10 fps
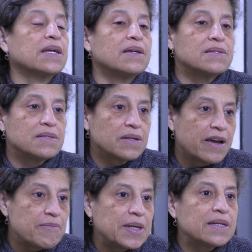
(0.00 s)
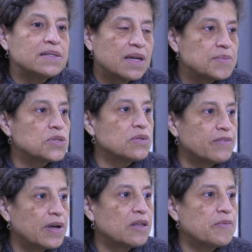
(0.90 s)
decades there have been attempts to
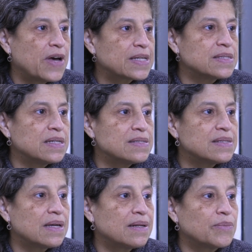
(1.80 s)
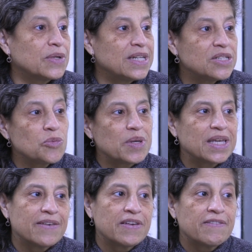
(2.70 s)
develop vaccines that would need to be
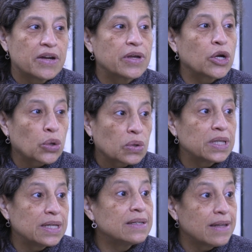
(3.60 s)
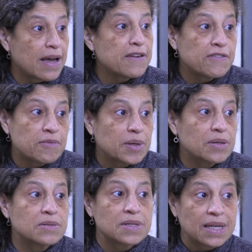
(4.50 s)
given very early in life right.
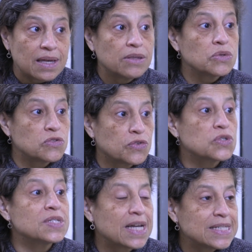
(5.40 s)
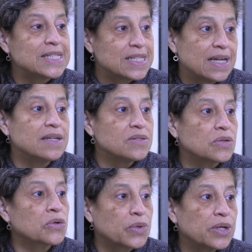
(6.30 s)
because again those first 90 days
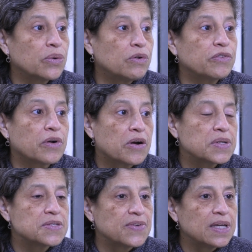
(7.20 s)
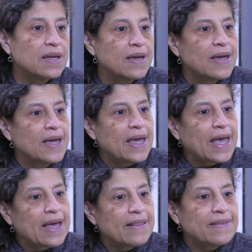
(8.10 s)
are critical for RSV
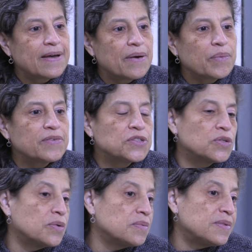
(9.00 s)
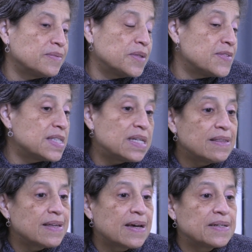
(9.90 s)
and uh, we've shown we've
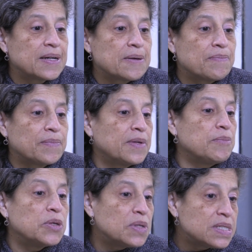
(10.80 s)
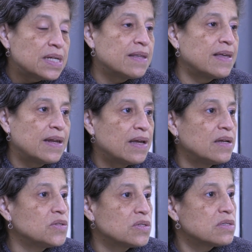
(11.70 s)
seen that um, immunity at that
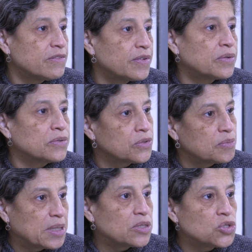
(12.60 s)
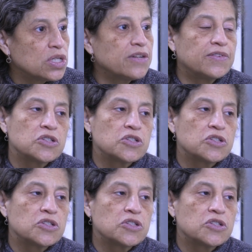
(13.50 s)
age is difficult to be achieved mm-hmm.